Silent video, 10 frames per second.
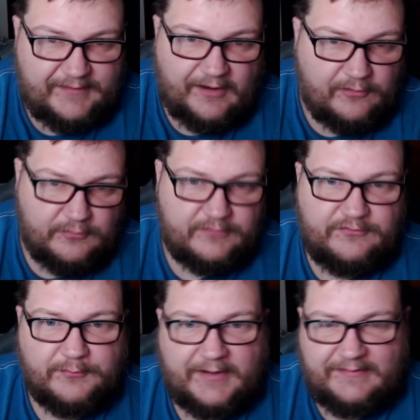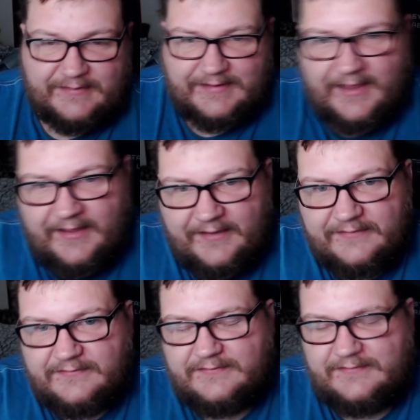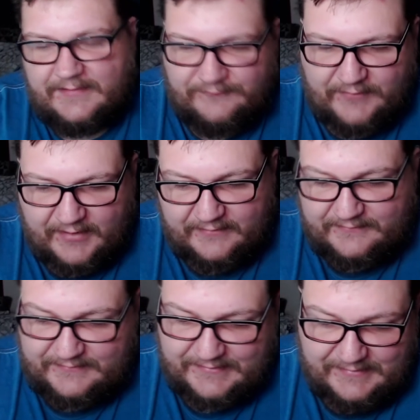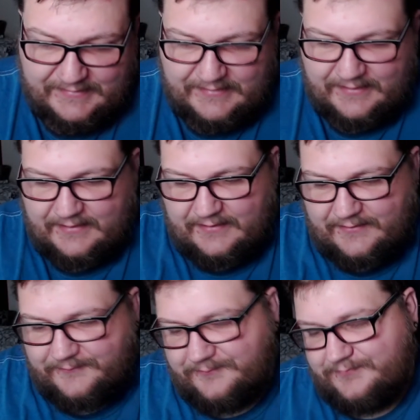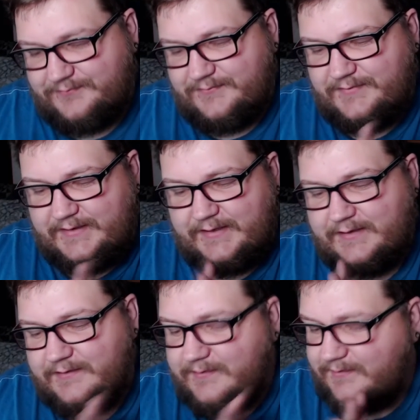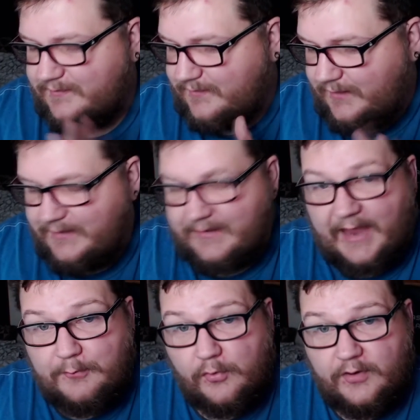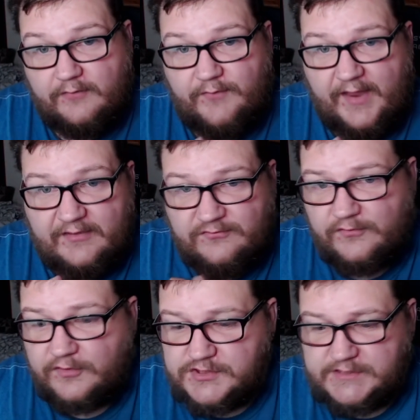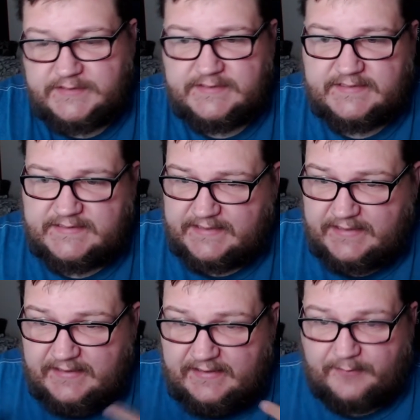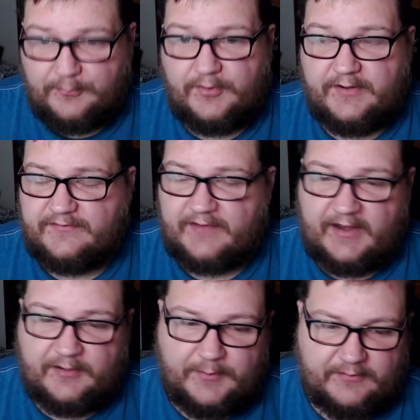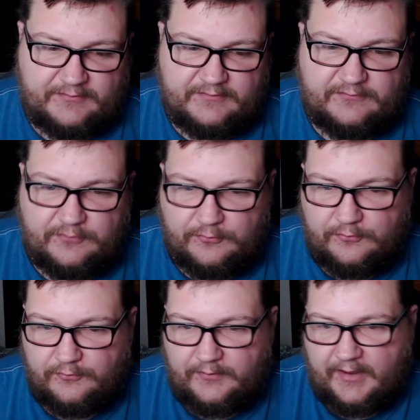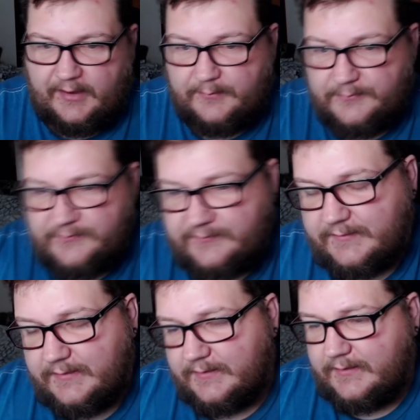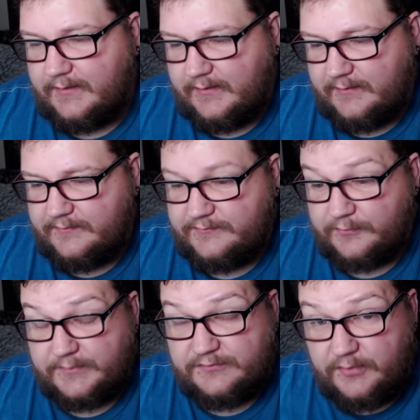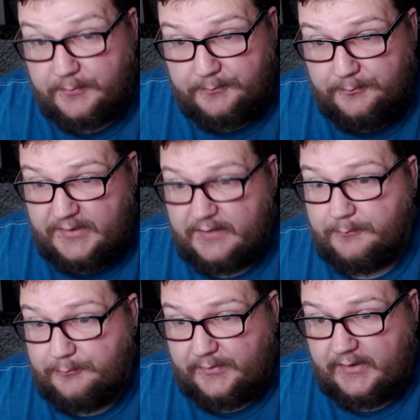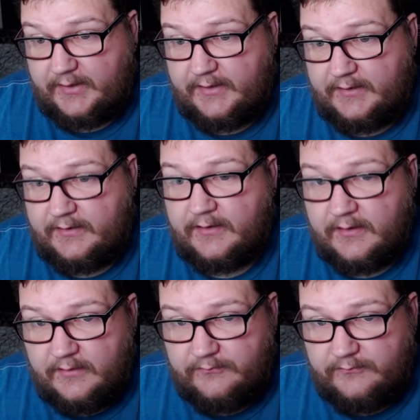downloaded to my DS. I've got um, the Game Boy Advance versions. I'm pretty excited about these two new games. Uh, so it's going to be a big